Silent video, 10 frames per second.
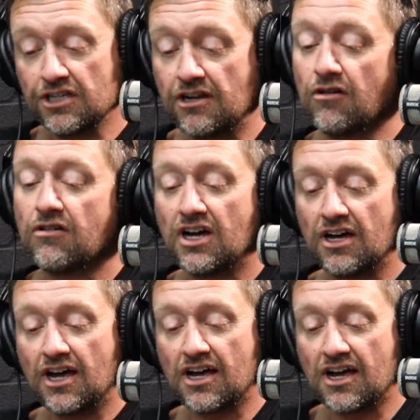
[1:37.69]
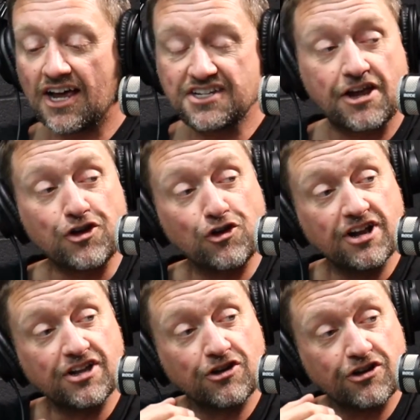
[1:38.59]
Isaiah,
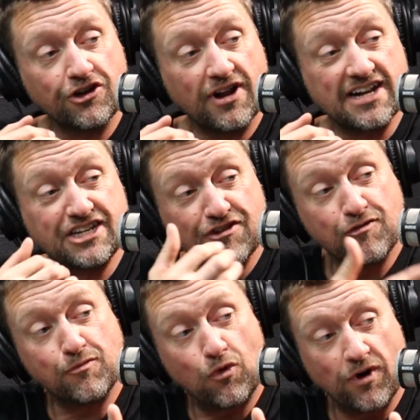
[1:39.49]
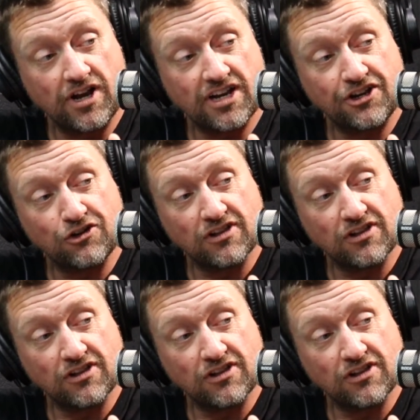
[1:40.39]
you're at a different point in your